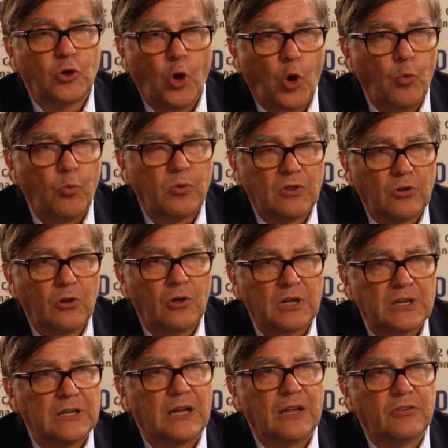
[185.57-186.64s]
cope with all
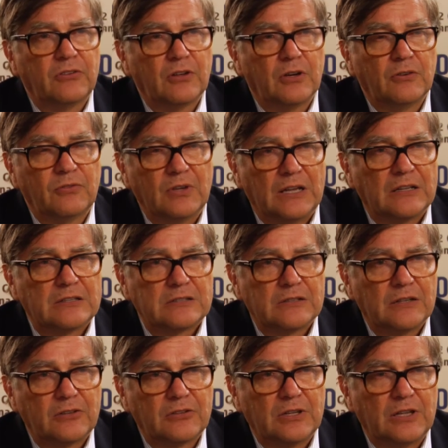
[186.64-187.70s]
kinds of insults,